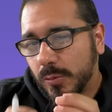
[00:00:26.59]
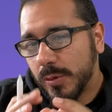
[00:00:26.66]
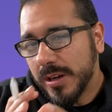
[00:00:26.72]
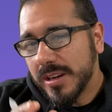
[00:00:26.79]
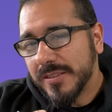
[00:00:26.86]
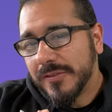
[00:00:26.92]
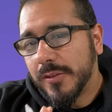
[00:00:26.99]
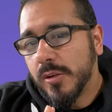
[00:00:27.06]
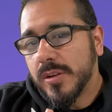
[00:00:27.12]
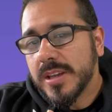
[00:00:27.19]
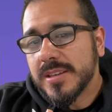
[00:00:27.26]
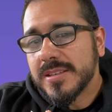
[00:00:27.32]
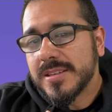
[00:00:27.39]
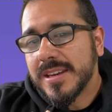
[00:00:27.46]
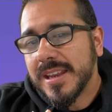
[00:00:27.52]
We're gonna
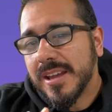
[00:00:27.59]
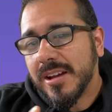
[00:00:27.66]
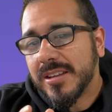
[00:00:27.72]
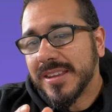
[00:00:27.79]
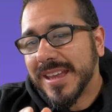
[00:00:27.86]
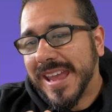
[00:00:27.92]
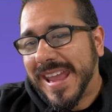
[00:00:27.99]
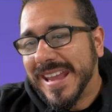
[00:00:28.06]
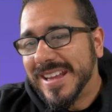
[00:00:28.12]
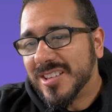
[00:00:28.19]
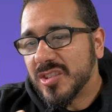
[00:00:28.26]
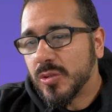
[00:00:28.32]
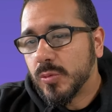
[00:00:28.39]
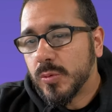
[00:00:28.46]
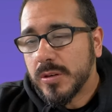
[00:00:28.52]
focus today on the
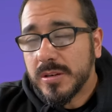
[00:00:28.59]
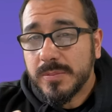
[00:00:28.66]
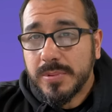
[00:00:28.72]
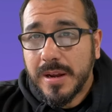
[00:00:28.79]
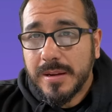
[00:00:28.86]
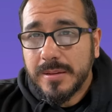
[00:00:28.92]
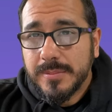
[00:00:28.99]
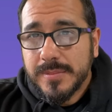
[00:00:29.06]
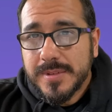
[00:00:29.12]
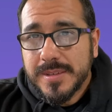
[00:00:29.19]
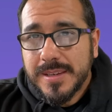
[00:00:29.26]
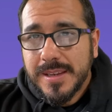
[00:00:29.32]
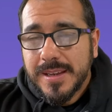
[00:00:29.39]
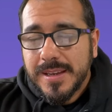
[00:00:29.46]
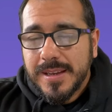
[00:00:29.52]
age word problems.